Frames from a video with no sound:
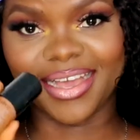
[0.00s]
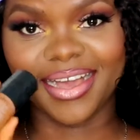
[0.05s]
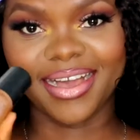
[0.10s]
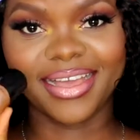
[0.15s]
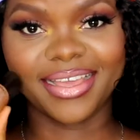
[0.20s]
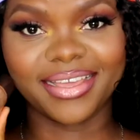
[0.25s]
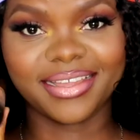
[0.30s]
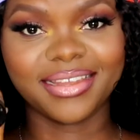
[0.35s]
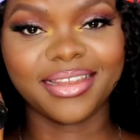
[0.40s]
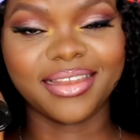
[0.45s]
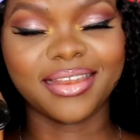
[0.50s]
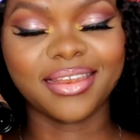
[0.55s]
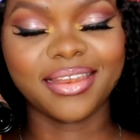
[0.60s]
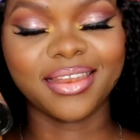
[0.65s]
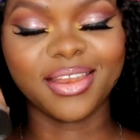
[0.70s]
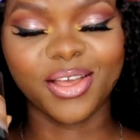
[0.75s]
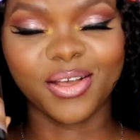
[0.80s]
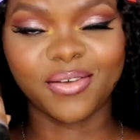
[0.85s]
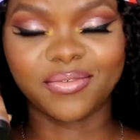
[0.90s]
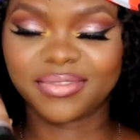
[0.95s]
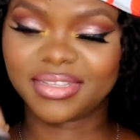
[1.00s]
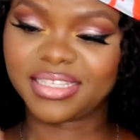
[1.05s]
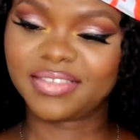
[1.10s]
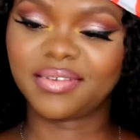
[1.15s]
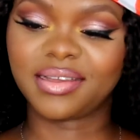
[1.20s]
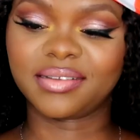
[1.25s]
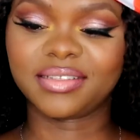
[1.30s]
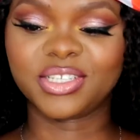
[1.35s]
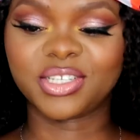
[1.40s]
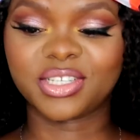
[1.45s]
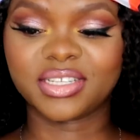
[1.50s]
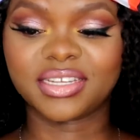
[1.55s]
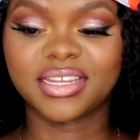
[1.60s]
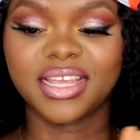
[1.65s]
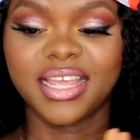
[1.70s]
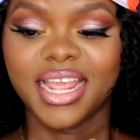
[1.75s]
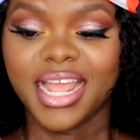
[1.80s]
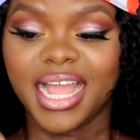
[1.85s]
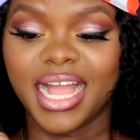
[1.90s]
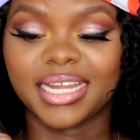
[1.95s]
I love this foundation,
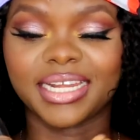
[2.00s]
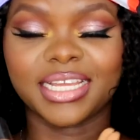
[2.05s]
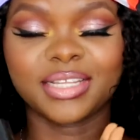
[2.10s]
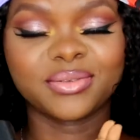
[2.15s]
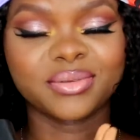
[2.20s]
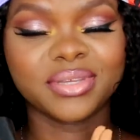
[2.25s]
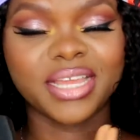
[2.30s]
and I do